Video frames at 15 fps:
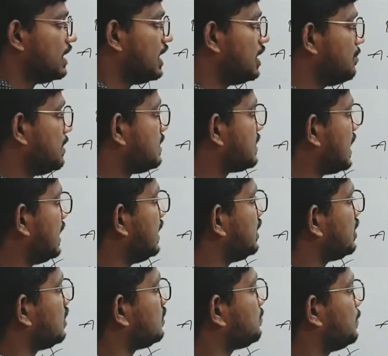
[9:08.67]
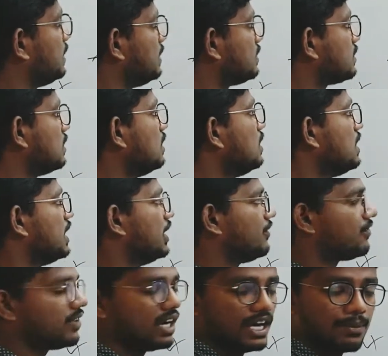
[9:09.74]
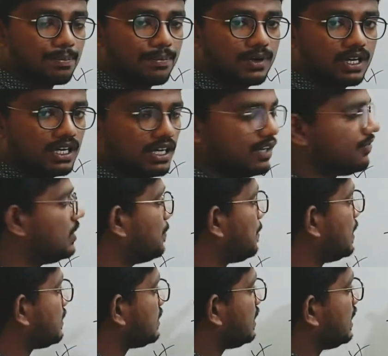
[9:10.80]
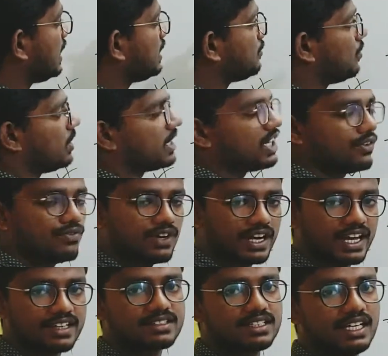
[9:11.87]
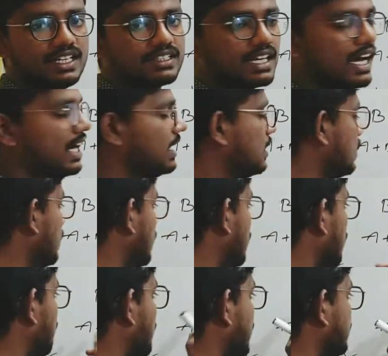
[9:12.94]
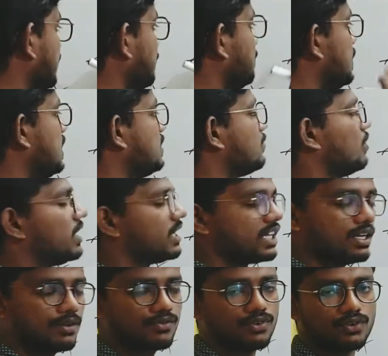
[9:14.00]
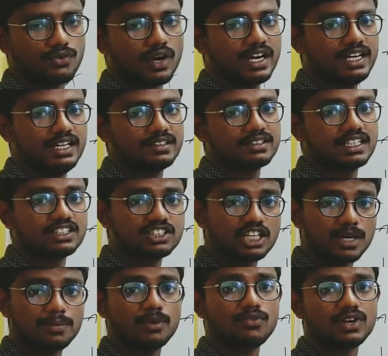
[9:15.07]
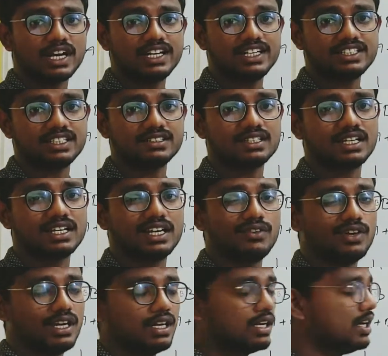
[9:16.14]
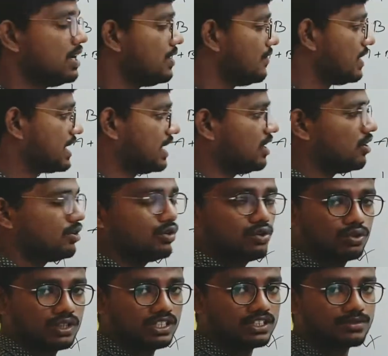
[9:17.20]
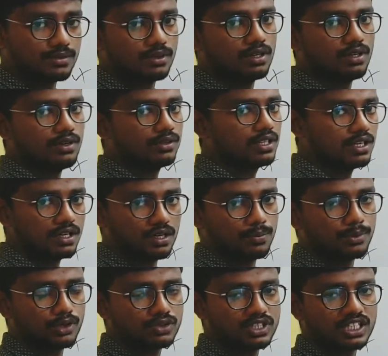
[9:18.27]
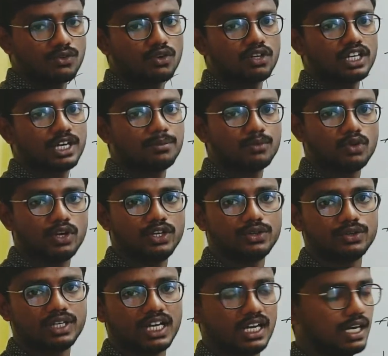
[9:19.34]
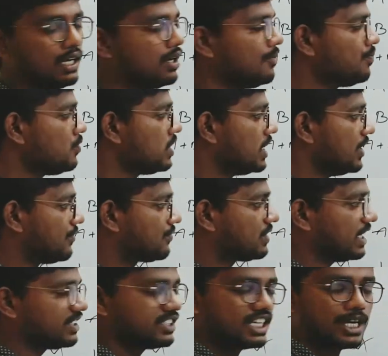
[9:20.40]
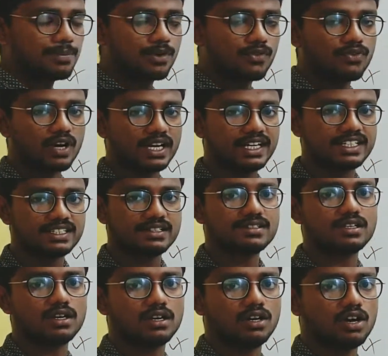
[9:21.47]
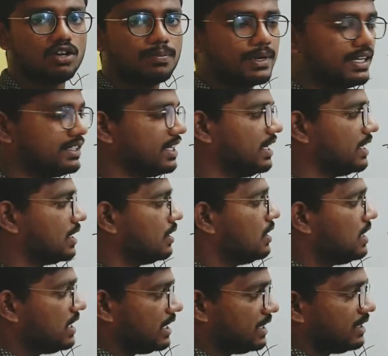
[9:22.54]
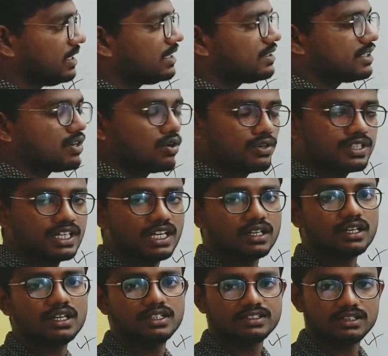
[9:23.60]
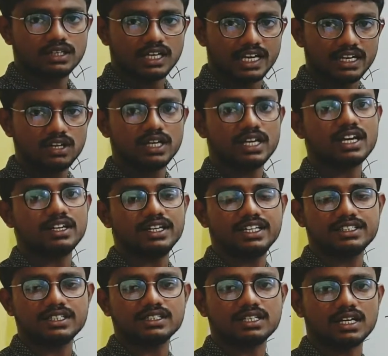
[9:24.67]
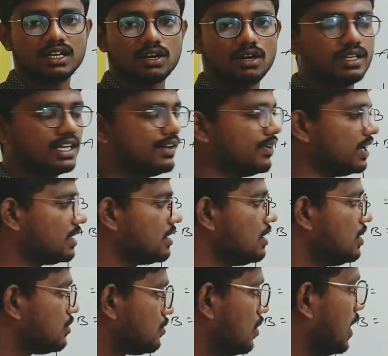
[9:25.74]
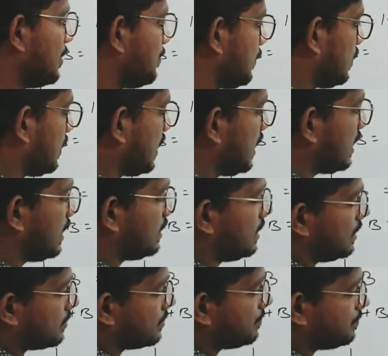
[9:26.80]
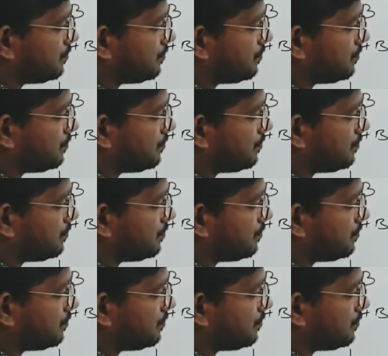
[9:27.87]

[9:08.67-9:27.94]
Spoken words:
It means condition means if the person A is working for X days and person B is working for Y days, such type of conditions are given. We cannot do this the procedure what I am going to tell if such type of conditions are not present. In this question any conditions are not given, so I am taking this.